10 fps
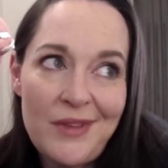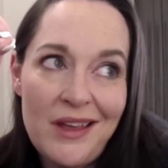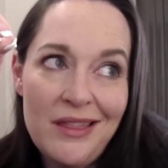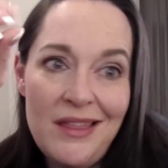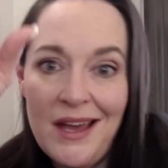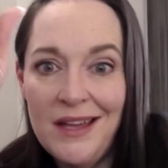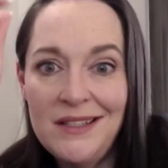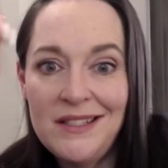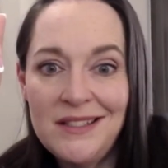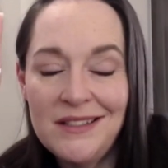that
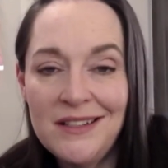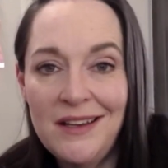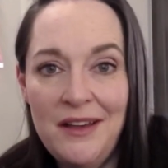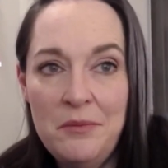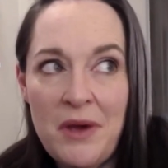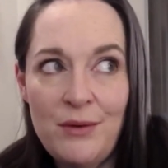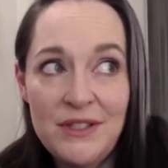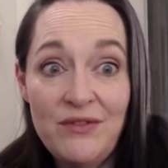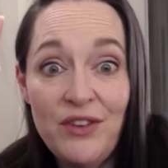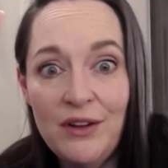I was
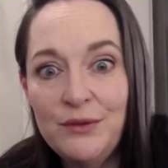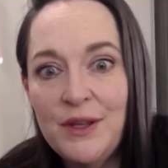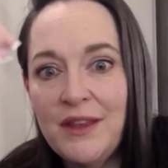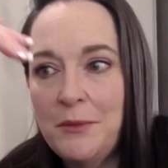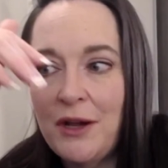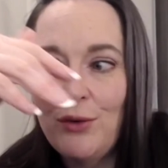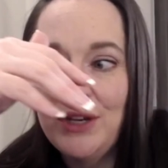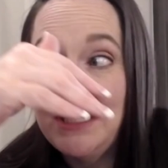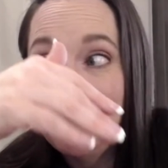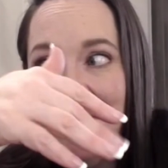involved with. I'm not going
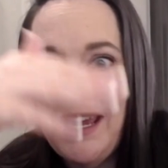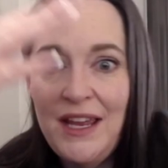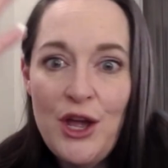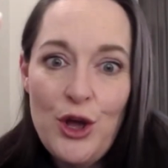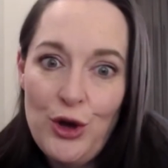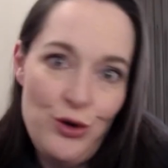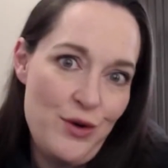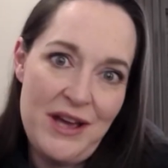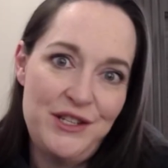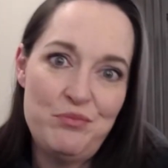to say who
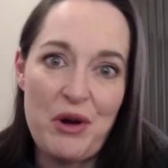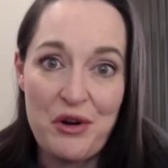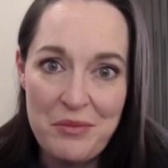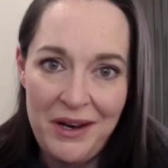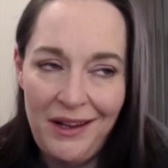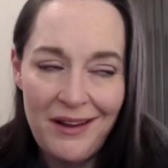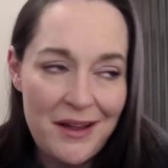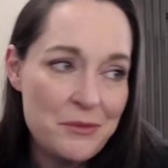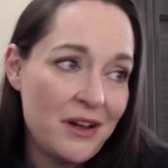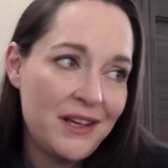had to borrow money.
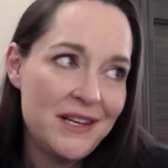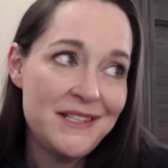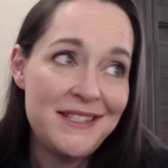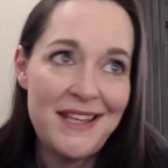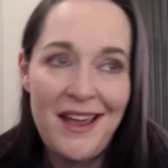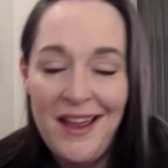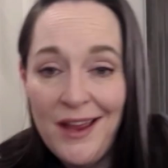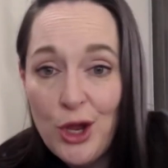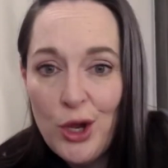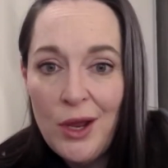I'm not going to say
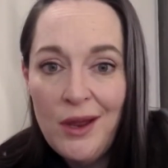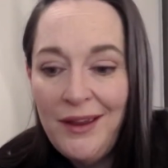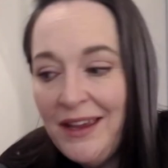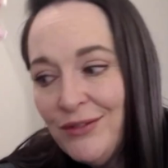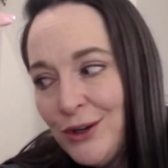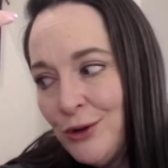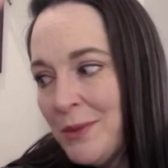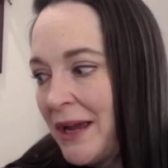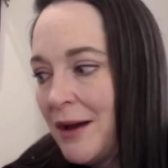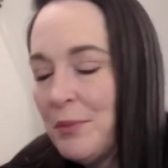even who
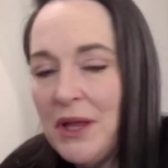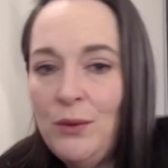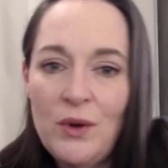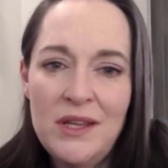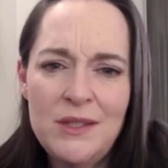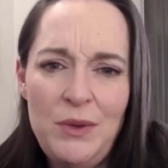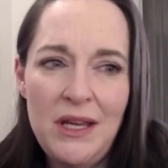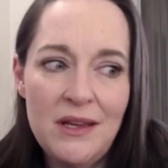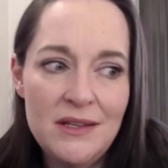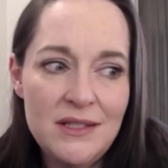my upline was,
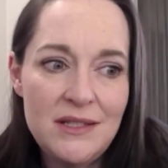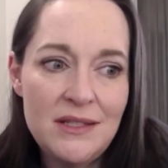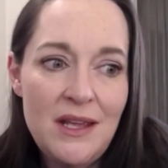because